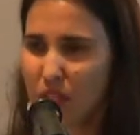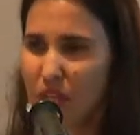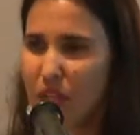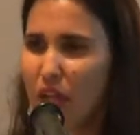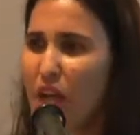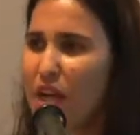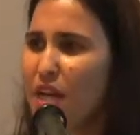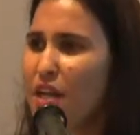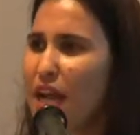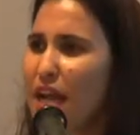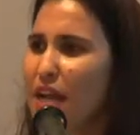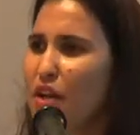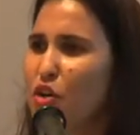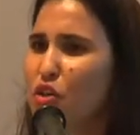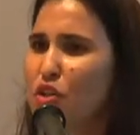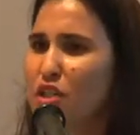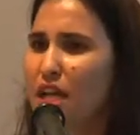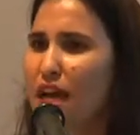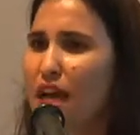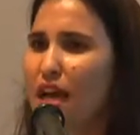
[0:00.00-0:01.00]
like
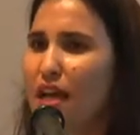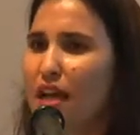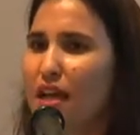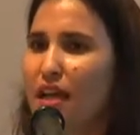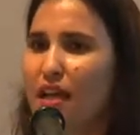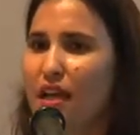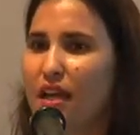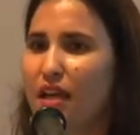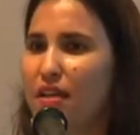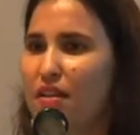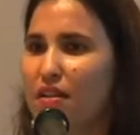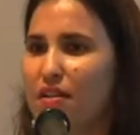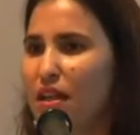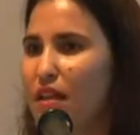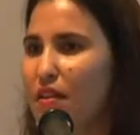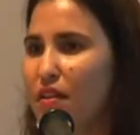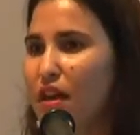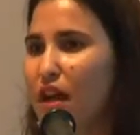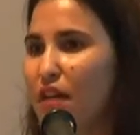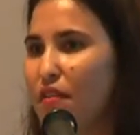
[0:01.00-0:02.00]
NAIDOC Day and
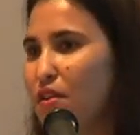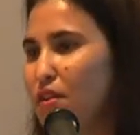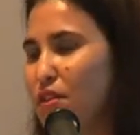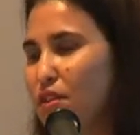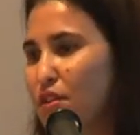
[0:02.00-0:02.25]
other